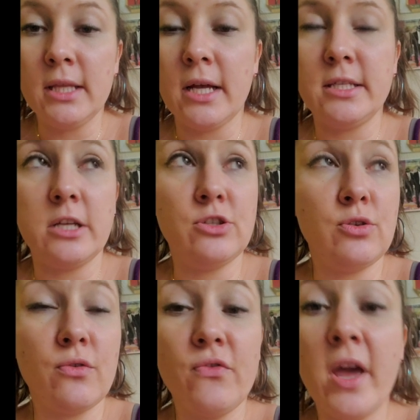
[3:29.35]
not touching
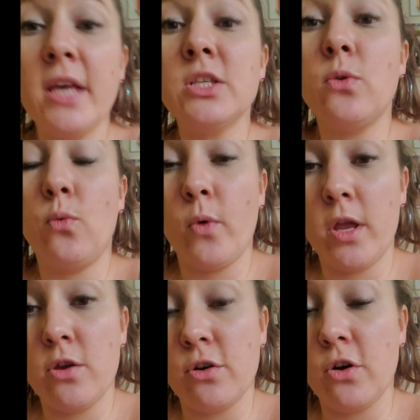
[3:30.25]
your face, and
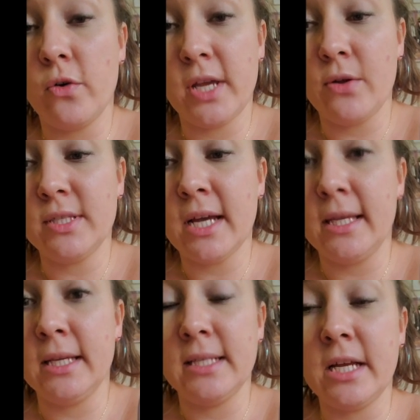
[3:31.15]
when you're going
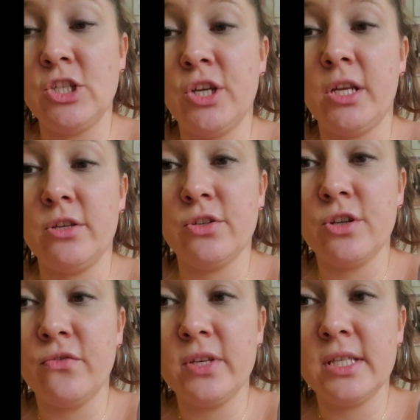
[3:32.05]
outside, not touching any
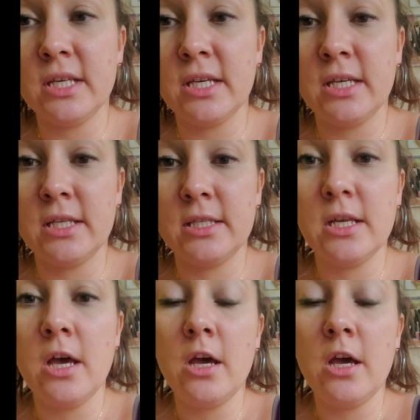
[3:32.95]
surfaces,